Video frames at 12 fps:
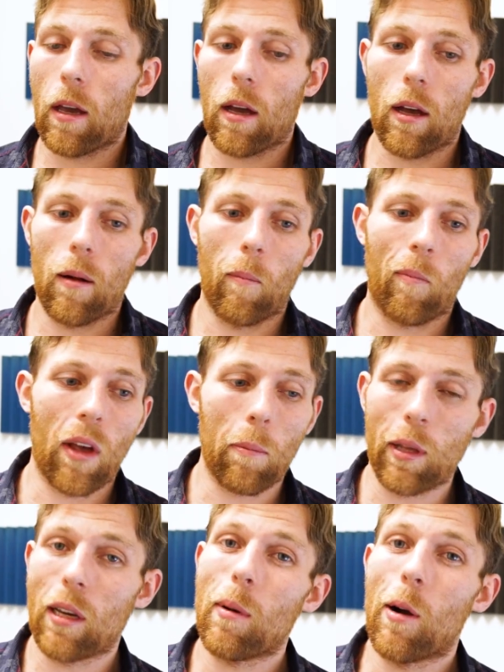Um, I'm
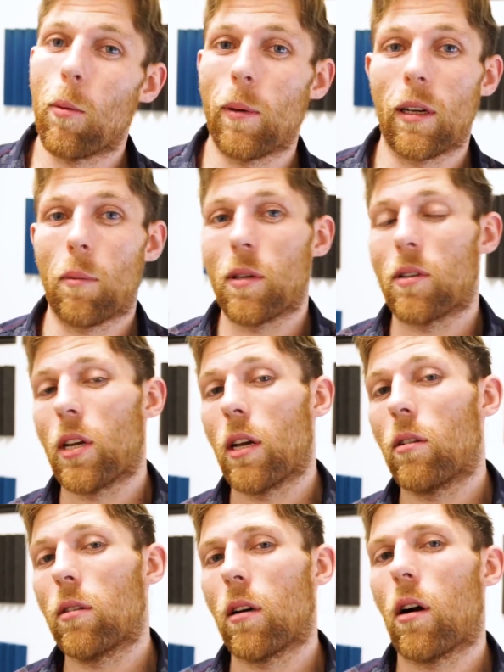thinking about opening up this
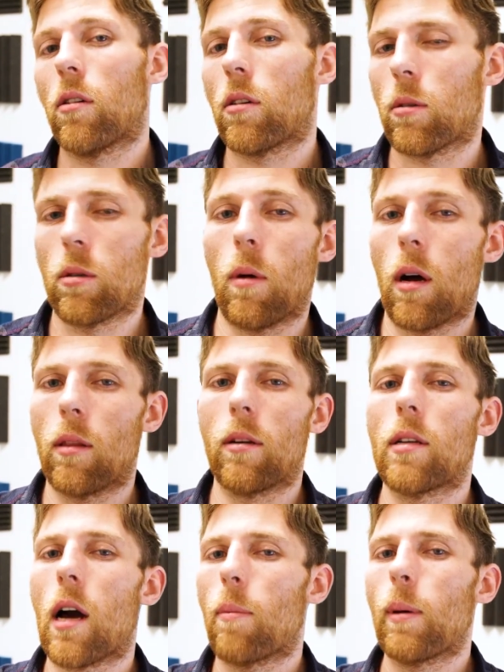channel to also some other
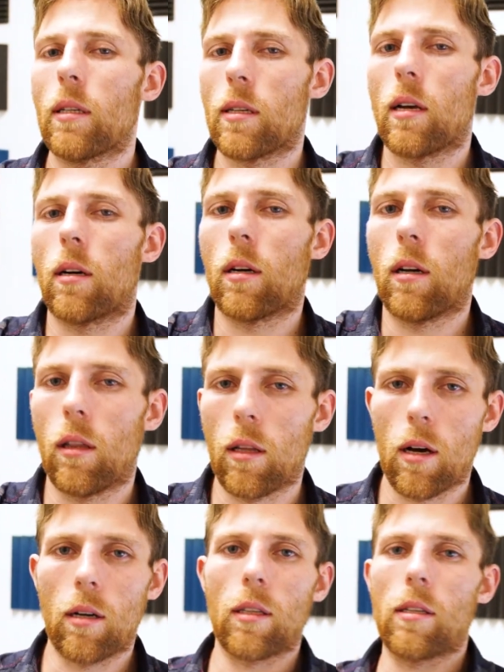topics that are
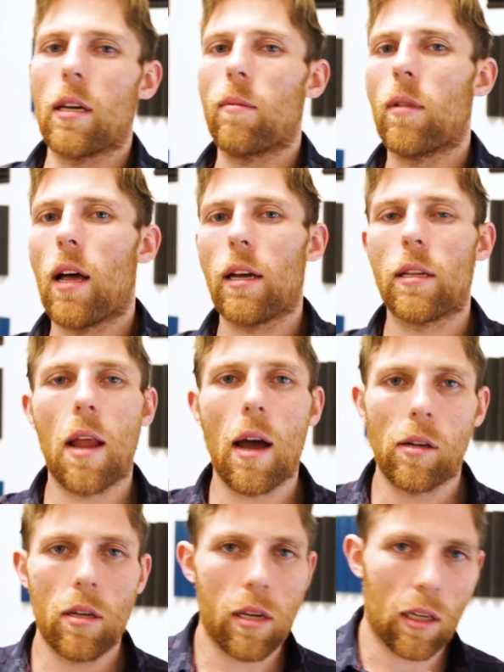along the same line,
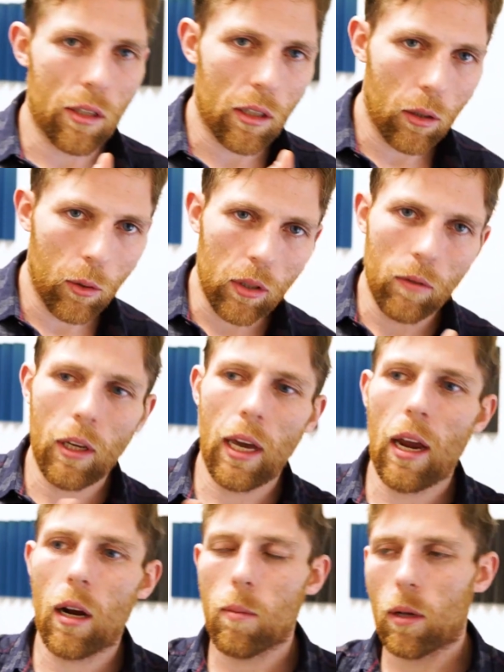not just exclusively
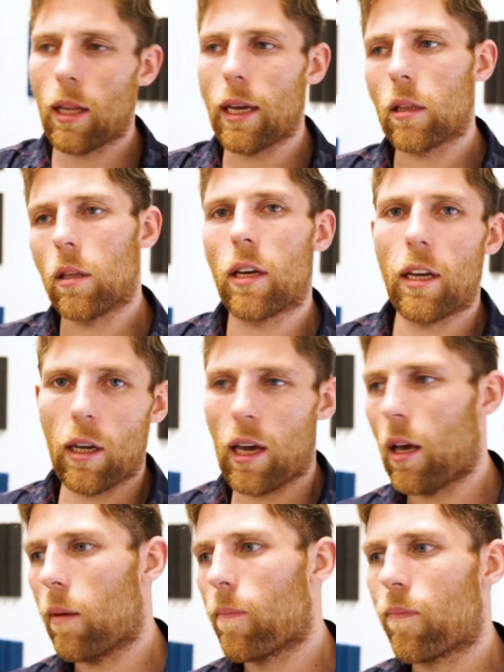hair, but like looking
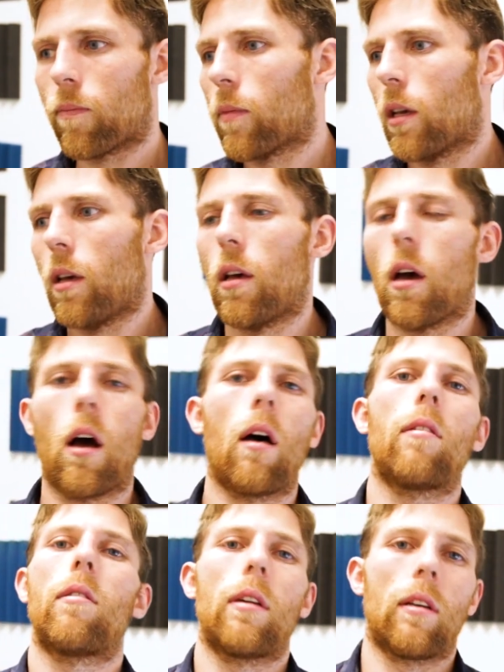at
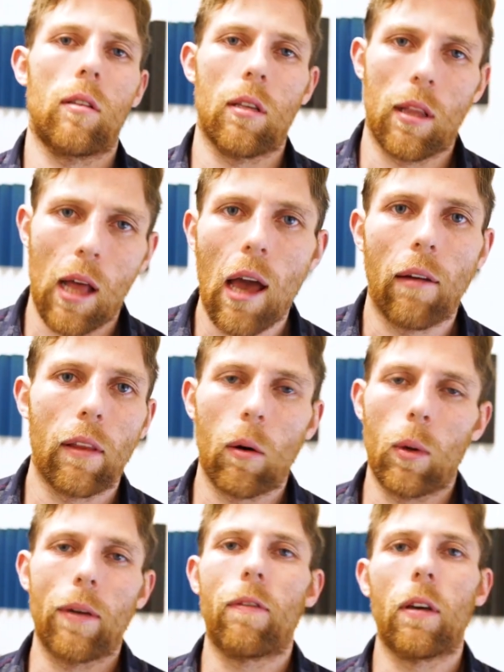other things in life that
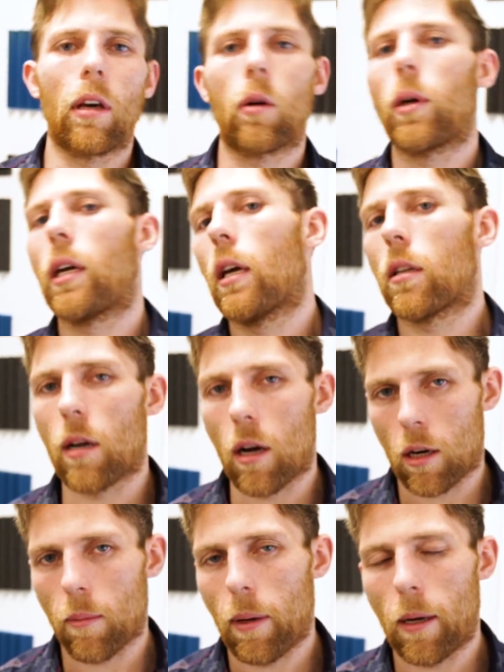we feel like we can't
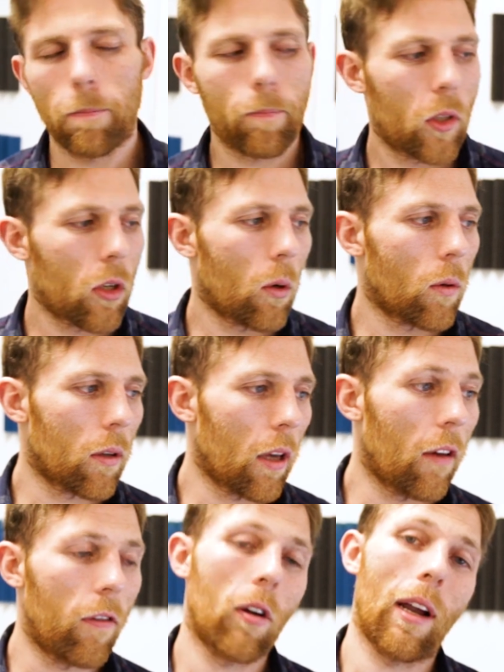talk about. So
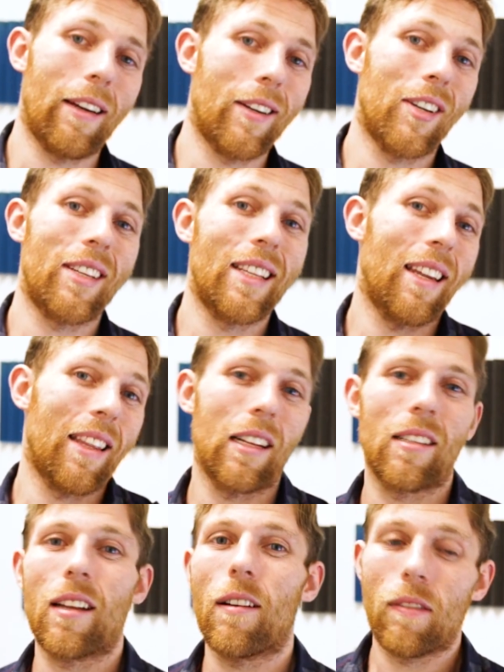if you're interested in
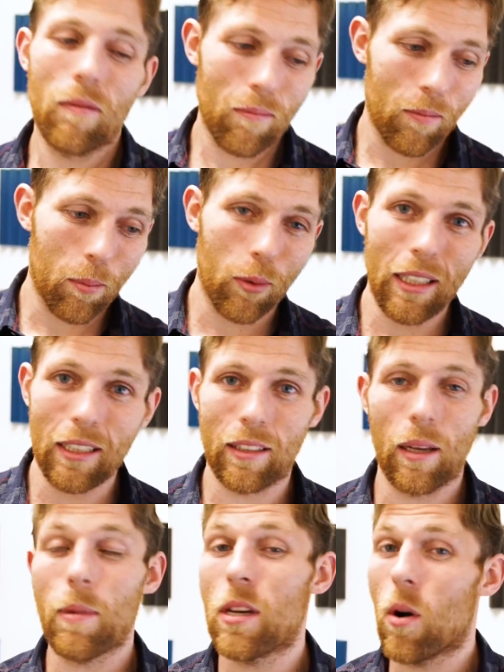that stuff, please
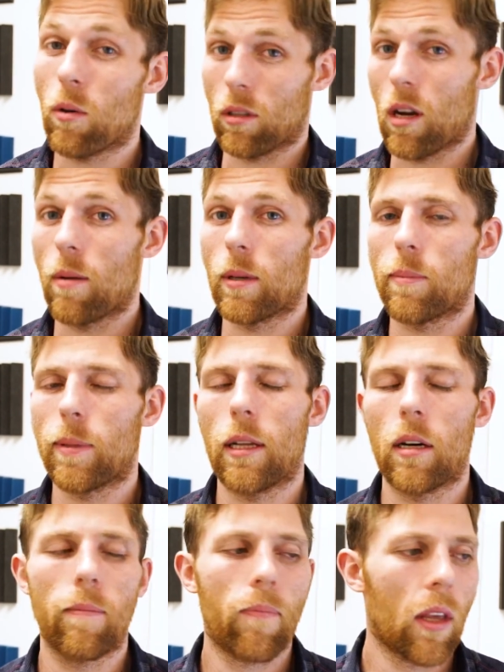let me know in the comments
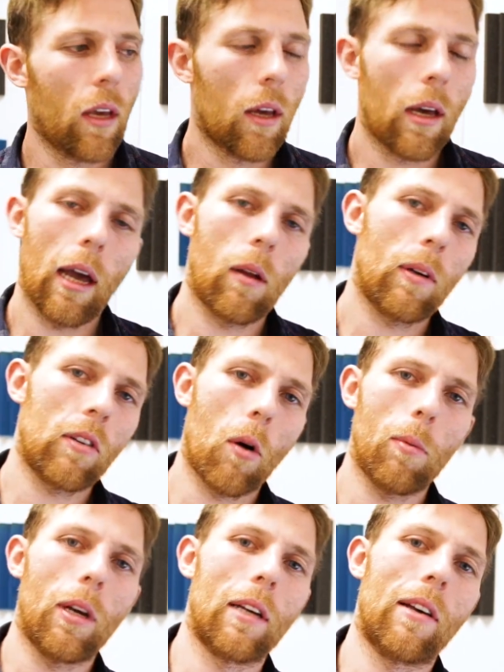below. Anyways,
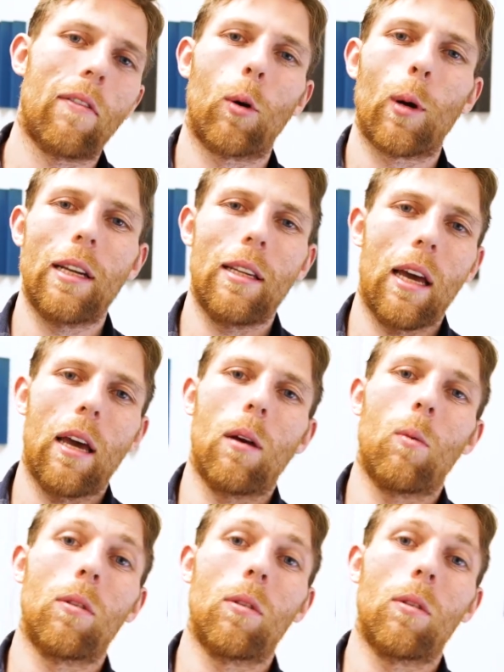hope you guys have a great day.